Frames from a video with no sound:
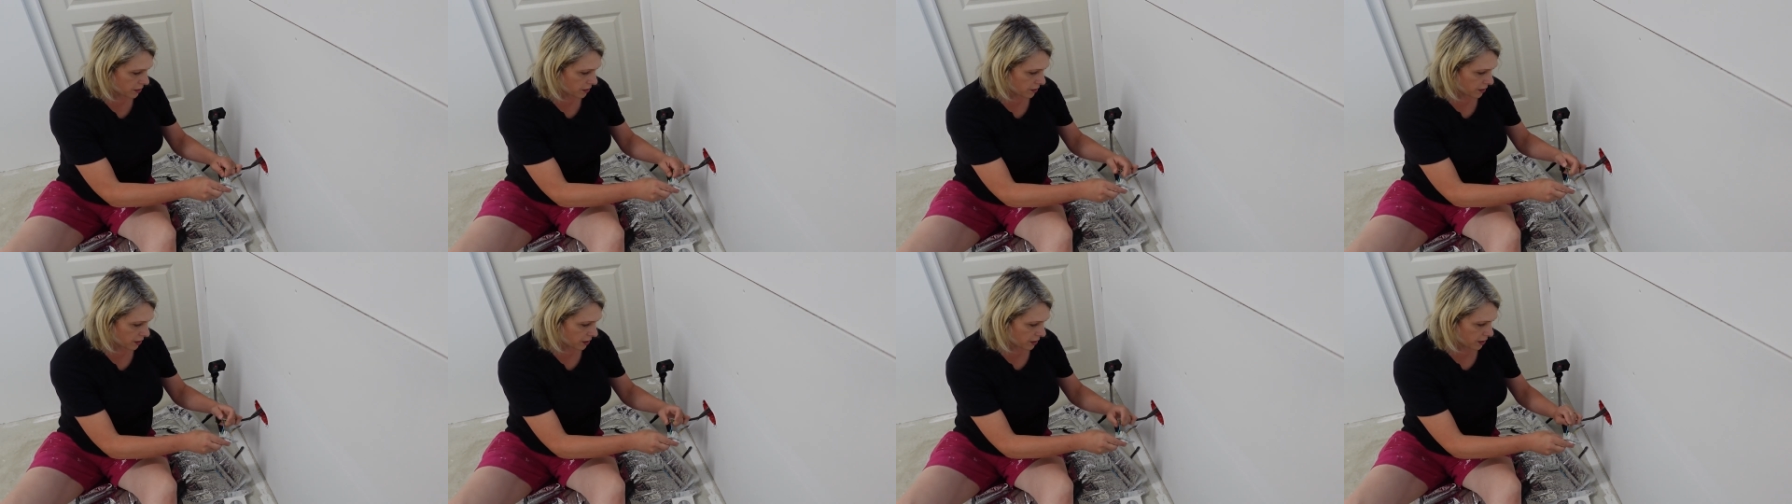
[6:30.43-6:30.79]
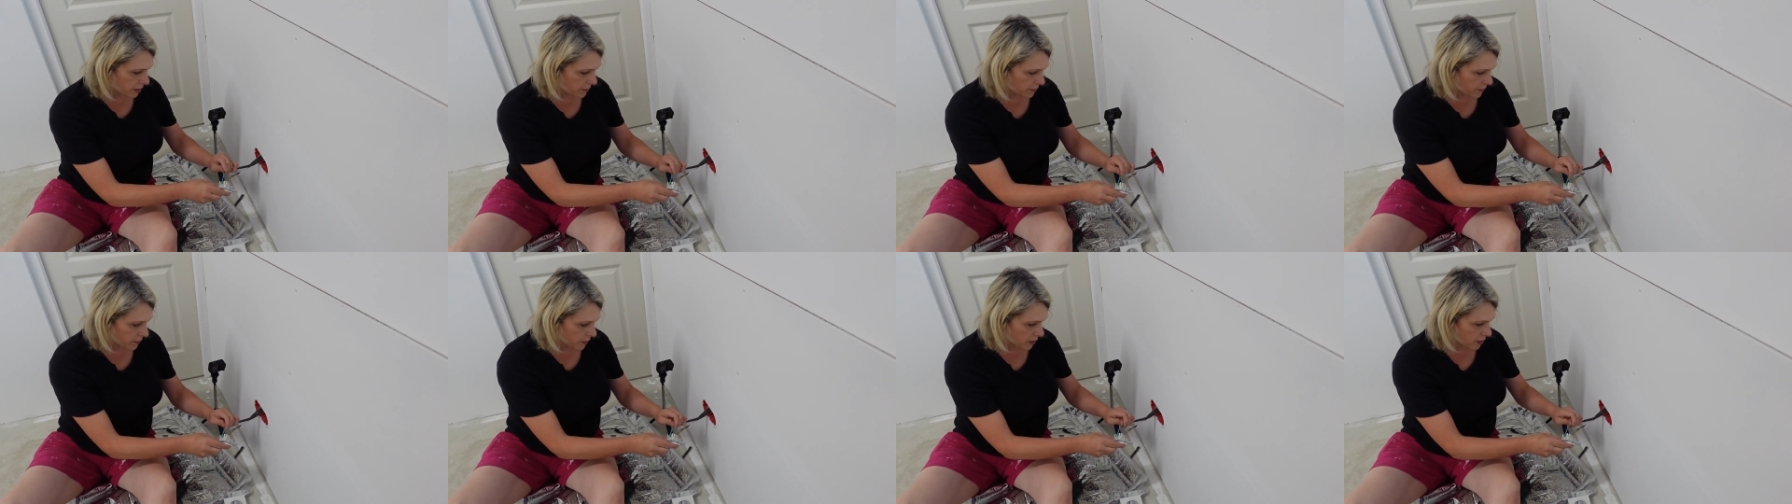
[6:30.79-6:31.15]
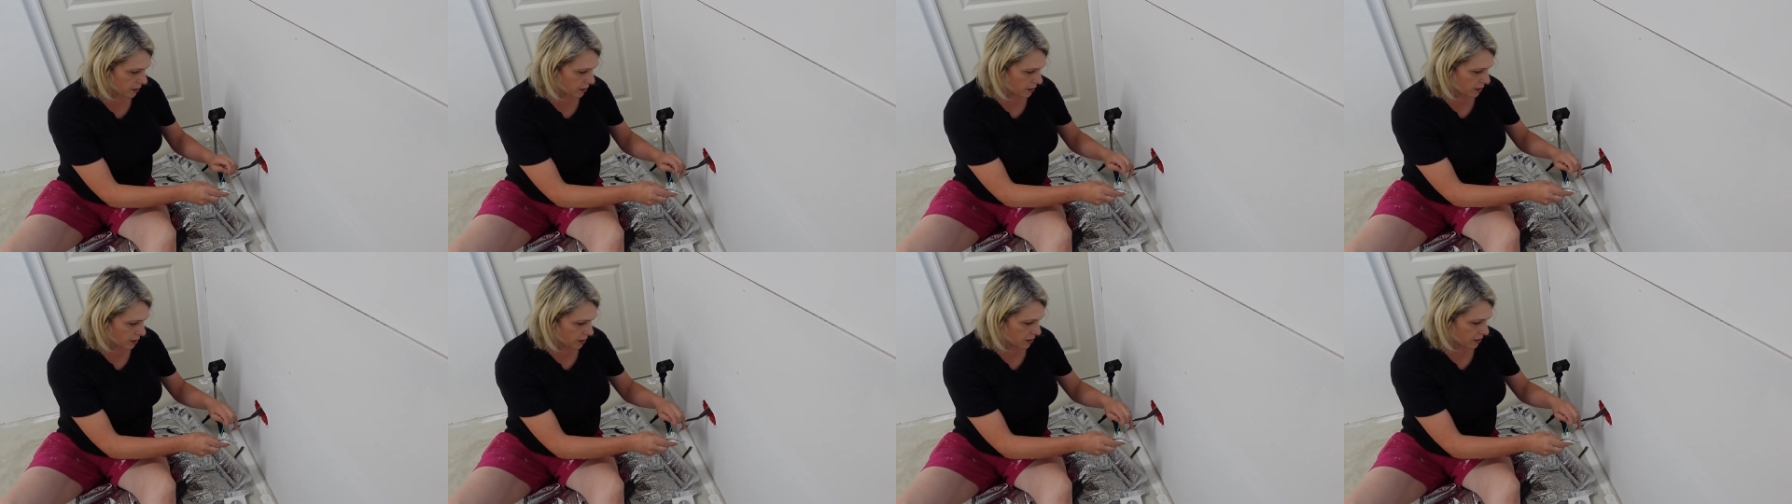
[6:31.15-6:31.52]
Okay,
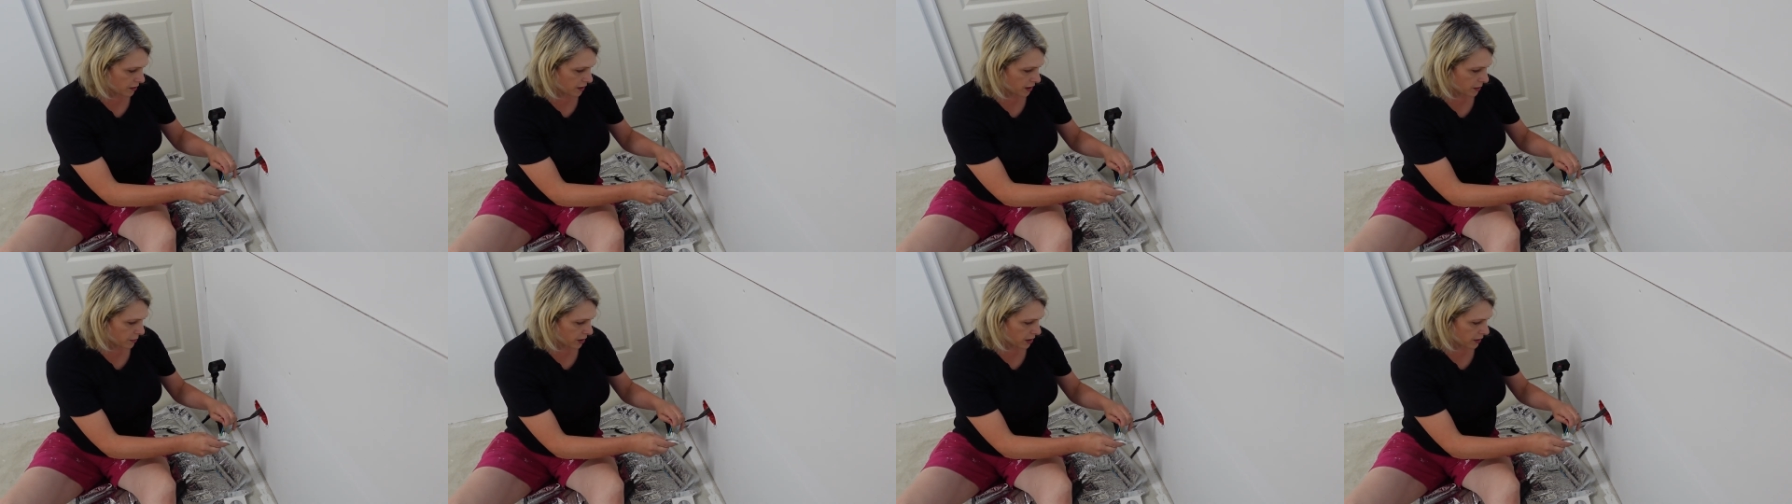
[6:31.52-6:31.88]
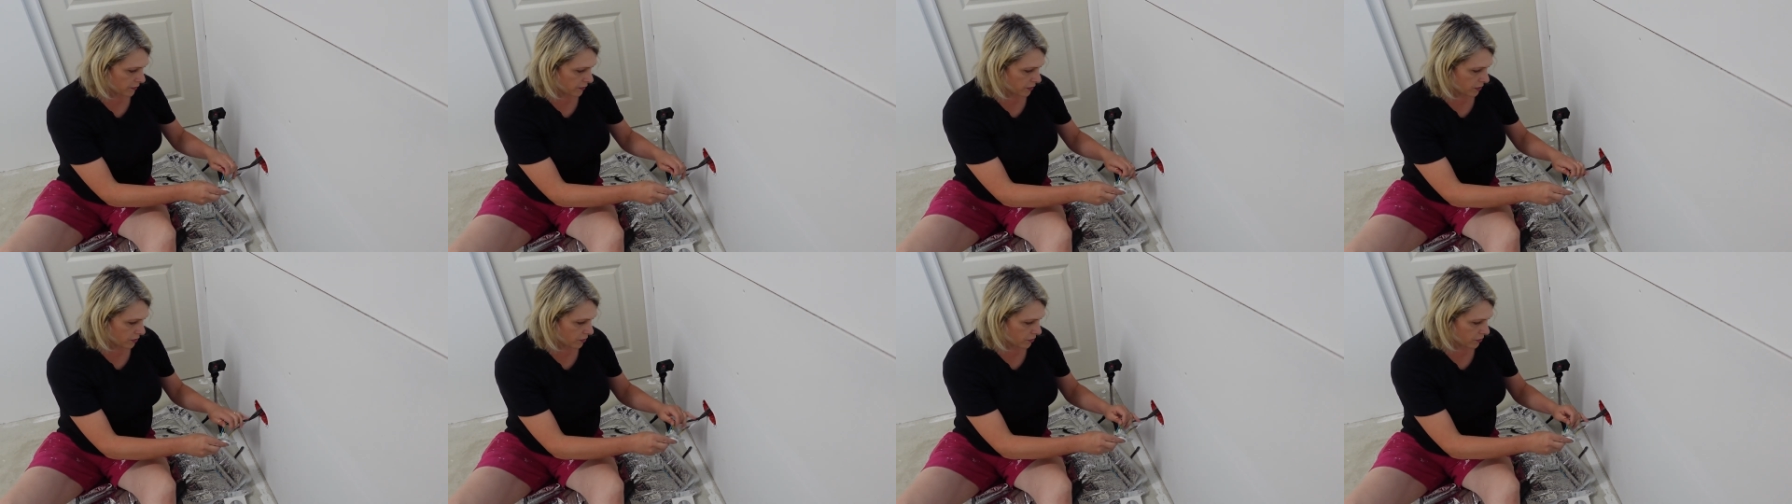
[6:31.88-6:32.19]
then we have an